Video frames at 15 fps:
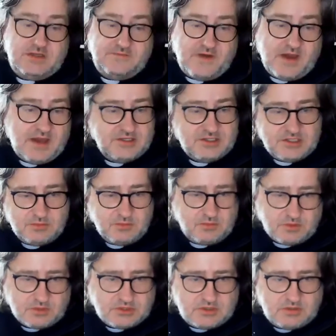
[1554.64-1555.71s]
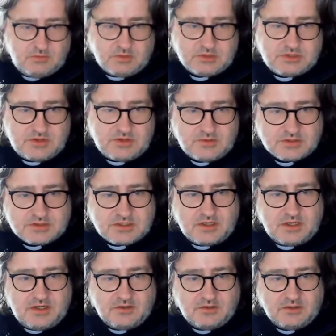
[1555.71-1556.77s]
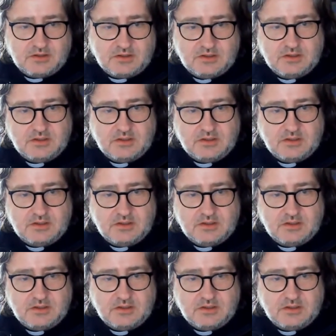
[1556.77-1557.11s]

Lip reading: defines you? What's your thoughts on it all?